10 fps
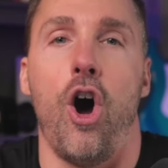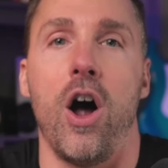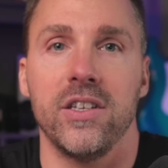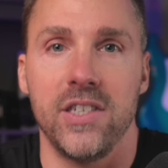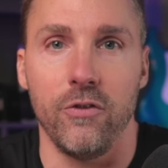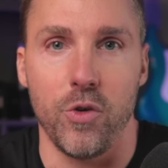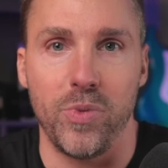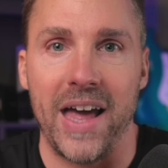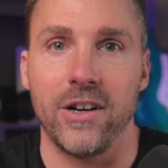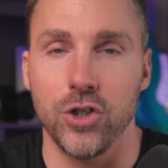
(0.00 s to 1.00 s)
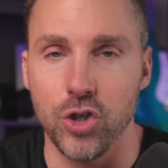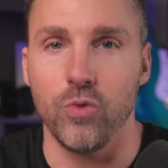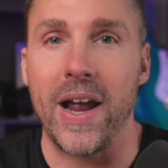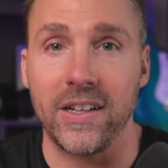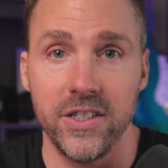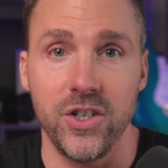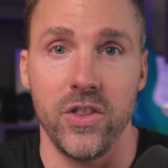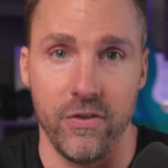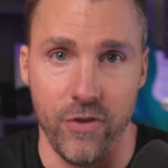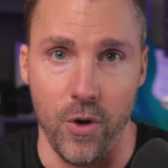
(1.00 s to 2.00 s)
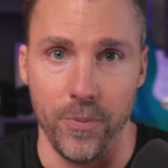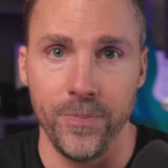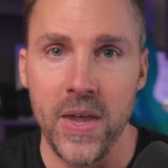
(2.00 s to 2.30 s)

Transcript: on a silver platter directly to their phone.